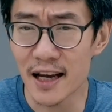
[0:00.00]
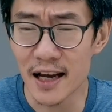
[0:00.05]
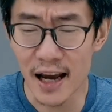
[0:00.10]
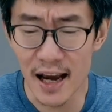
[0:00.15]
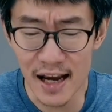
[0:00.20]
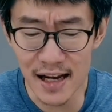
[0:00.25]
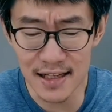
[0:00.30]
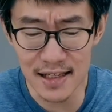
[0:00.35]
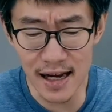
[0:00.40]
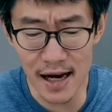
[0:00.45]

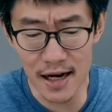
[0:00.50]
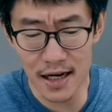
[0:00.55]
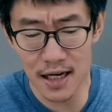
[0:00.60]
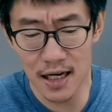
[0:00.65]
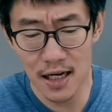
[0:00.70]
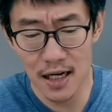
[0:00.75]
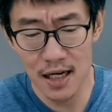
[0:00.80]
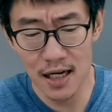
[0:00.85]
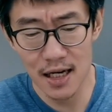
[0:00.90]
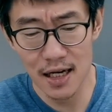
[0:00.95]
Hey Zach,
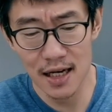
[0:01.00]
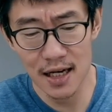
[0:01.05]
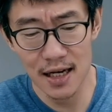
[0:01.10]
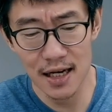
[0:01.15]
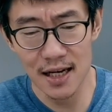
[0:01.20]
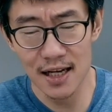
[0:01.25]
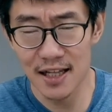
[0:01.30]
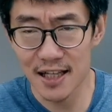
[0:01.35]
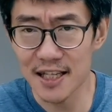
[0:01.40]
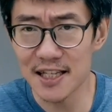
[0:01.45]

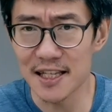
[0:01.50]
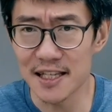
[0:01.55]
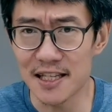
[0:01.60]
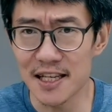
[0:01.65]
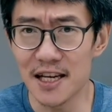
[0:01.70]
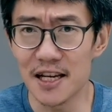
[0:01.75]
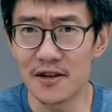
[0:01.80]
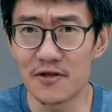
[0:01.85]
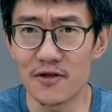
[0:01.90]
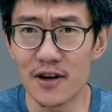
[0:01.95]
this is
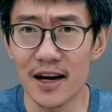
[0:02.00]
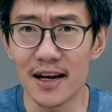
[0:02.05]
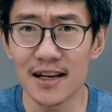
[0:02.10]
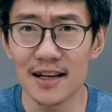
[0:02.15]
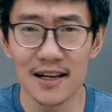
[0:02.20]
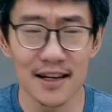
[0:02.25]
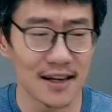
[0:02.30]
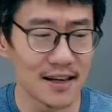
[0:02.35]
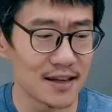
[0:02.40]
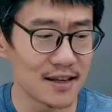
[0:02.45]
it, right?
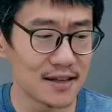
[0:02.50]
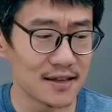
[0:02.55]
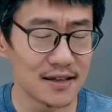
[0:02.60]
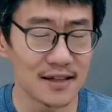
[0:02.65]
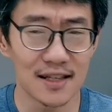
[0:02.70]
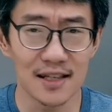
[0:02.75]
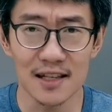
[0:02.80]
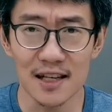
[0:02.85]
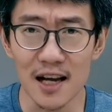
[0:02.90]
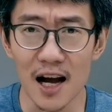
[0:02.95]
This
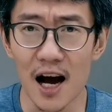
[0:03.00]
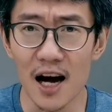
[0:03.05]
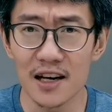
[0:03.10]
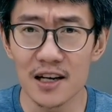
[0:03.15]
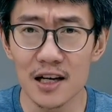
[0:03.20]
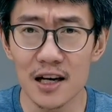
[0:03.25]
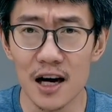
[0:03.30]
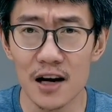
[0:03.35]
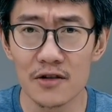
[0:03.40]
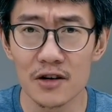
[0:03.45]
is under
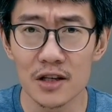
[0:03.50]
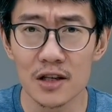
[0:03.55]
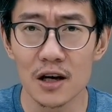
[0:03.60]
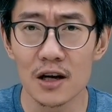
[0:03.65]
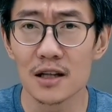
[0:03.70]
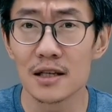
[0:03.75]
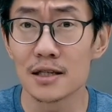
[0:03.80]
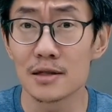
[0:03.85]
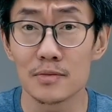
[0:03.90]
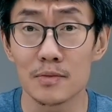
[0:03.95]

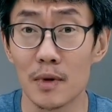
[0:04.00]
$100